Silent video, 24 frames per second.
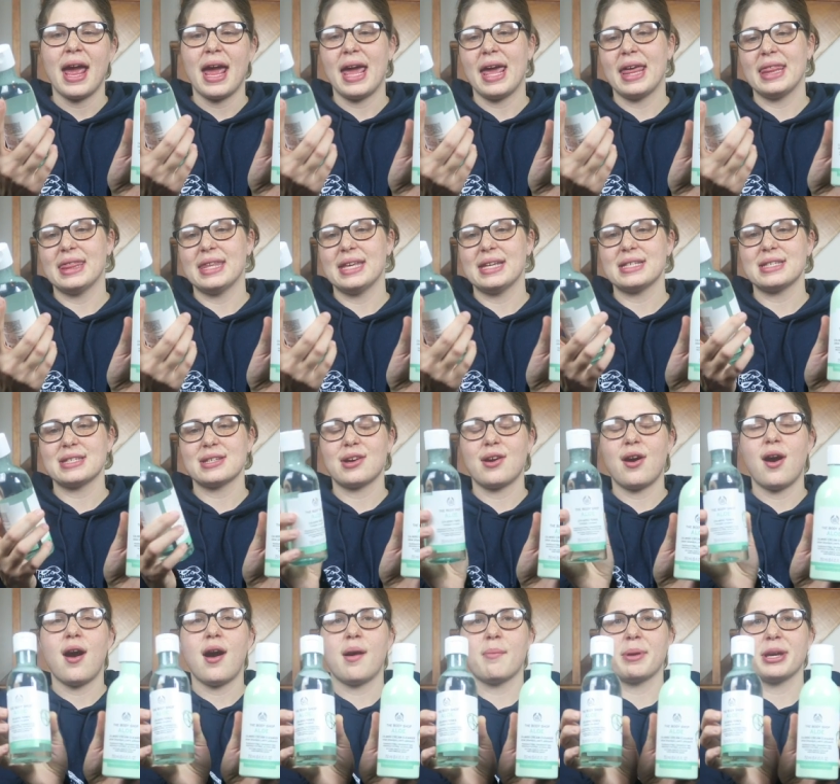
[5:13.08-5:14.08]
and this
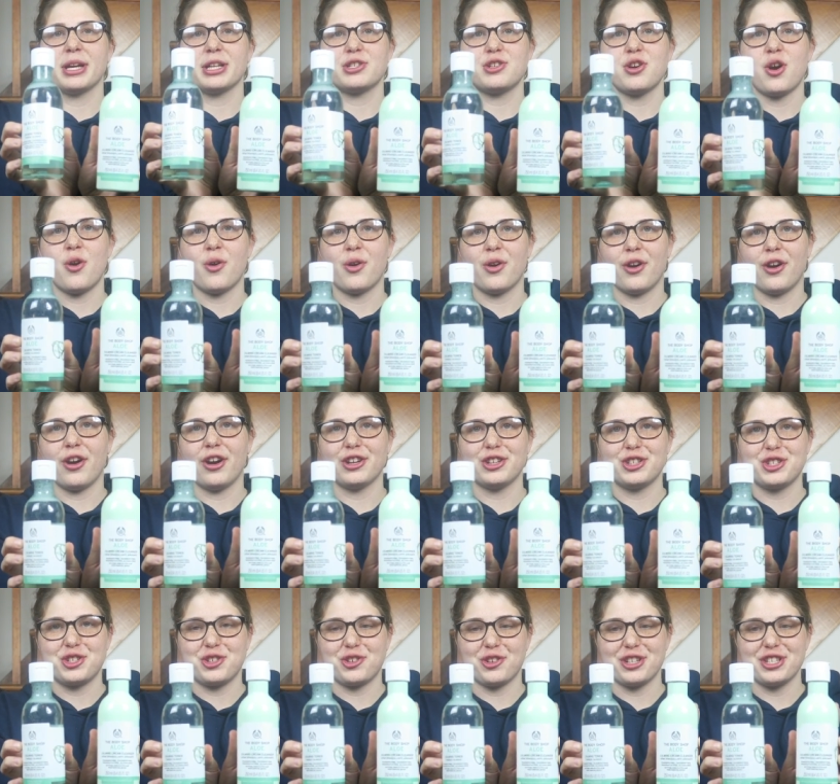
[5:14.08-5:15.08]
calming toner
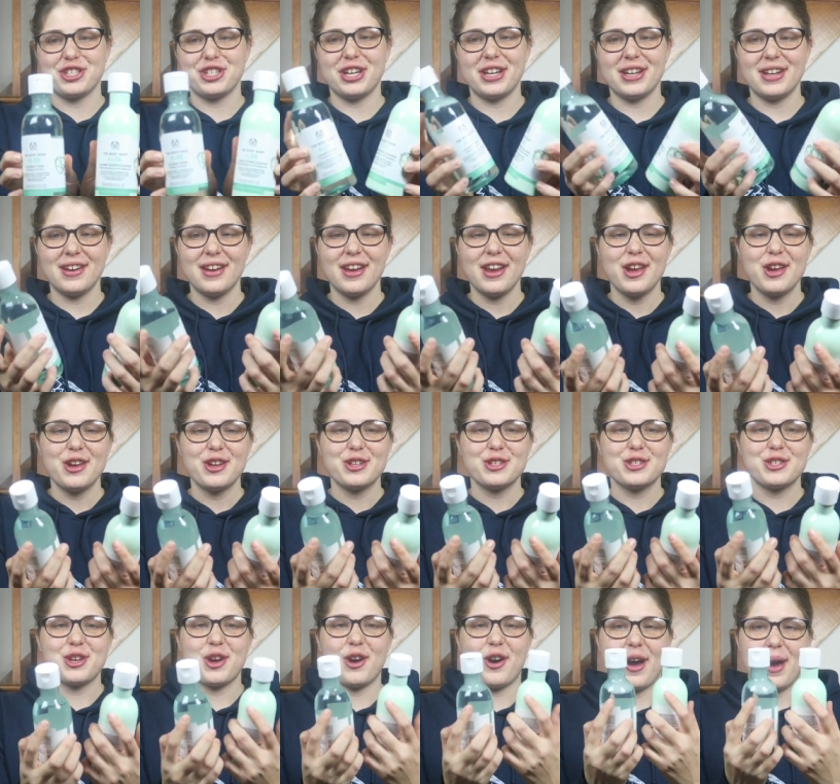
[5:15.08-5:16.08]
astringent
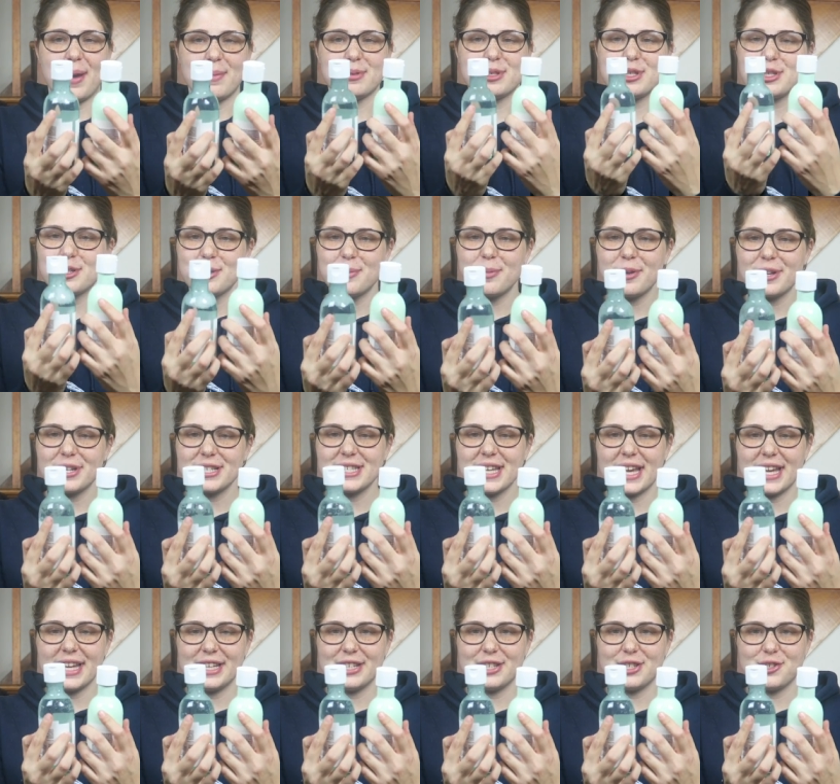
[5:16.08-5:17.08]
so I'm super
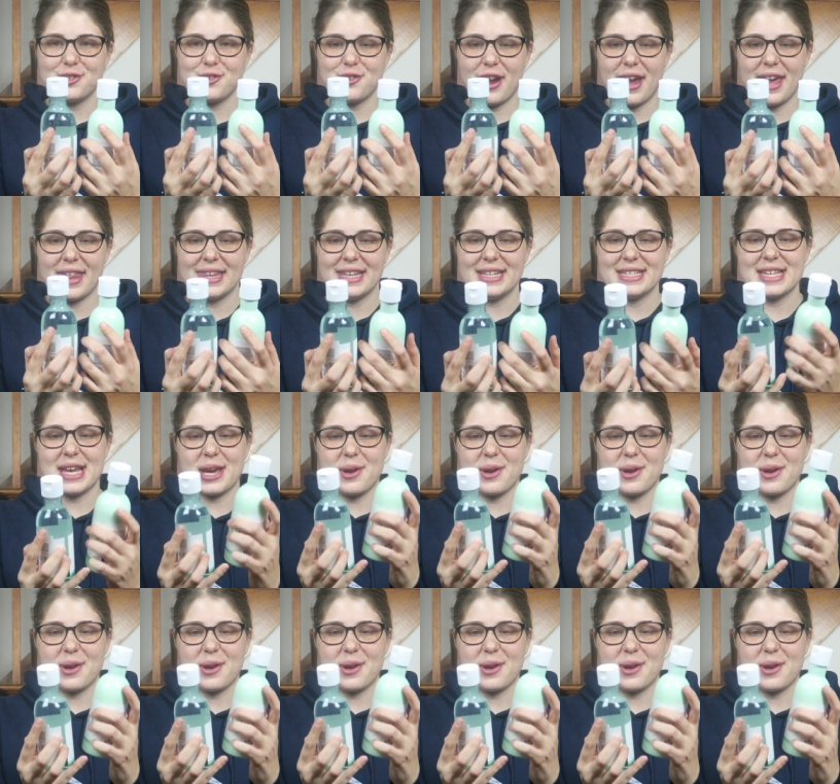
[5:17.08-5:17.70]
excited to try these.